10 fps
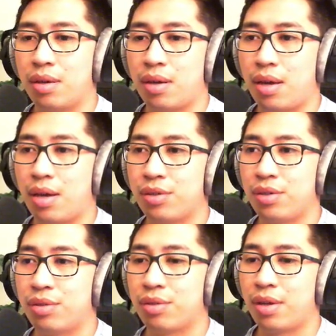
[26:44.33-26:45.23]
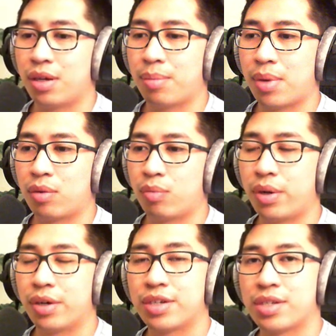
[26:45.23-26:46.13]
and you need to think about
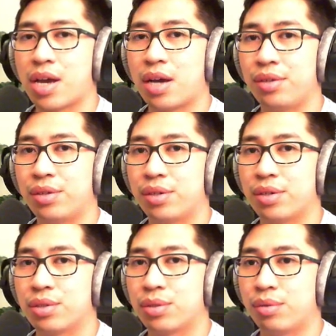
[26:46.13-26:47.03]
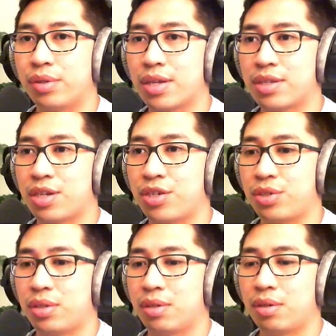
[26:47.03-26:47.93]
where exactly you're going to store that
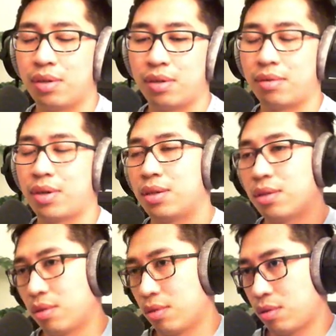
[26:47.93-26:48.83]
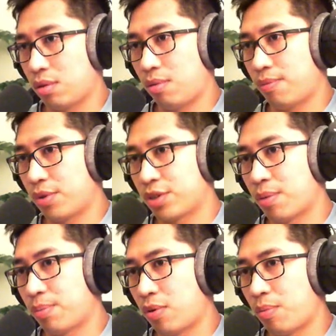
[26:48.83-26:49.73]
session, right? So for
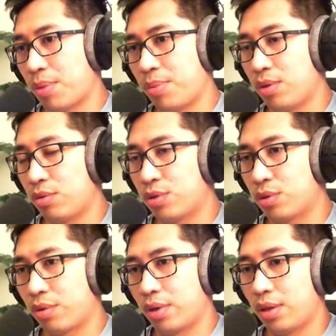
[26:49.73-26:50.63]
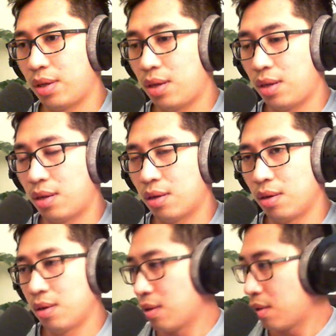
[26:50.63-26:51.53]
example, maybe you store it in
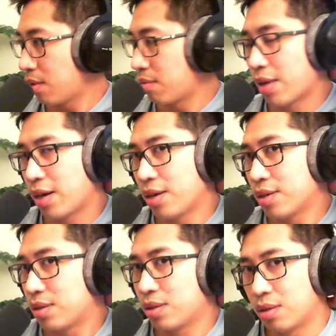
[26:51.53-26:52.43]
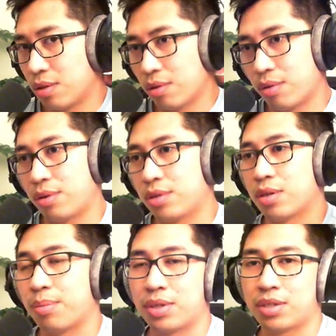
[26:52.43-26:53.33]
Redis or
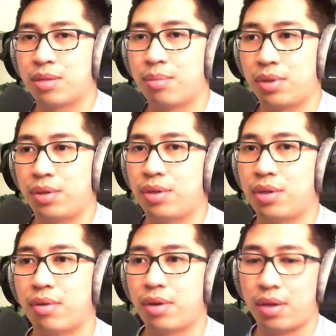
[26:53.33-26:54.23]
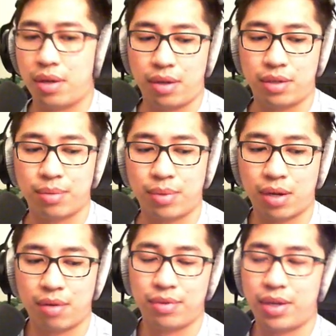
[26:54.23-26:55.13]
something similar, some
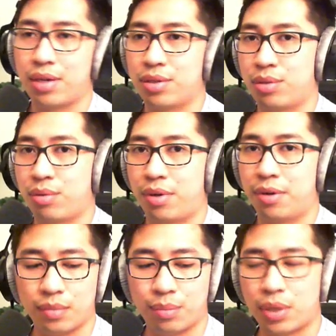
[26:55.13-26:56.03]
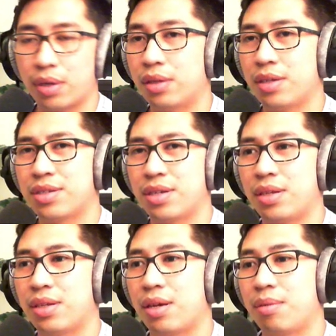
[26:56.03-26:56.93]
kind of data store. But let's say
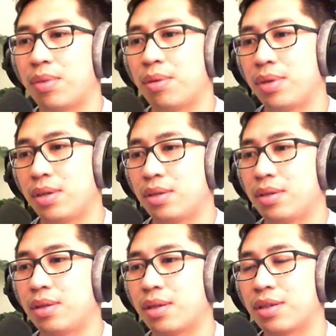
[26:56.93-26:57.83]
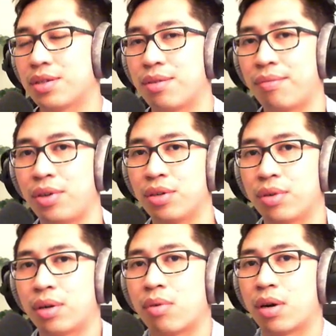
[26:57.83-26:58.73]
that maybe that doesn't fit your
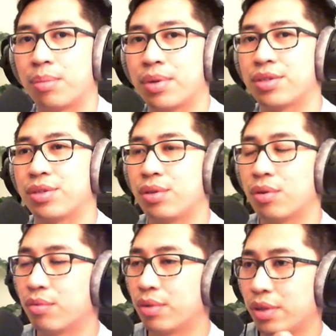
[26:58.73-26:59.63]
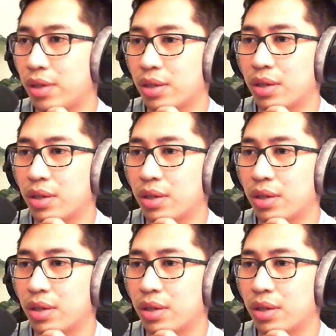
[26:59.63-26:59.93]
requirements. You don't really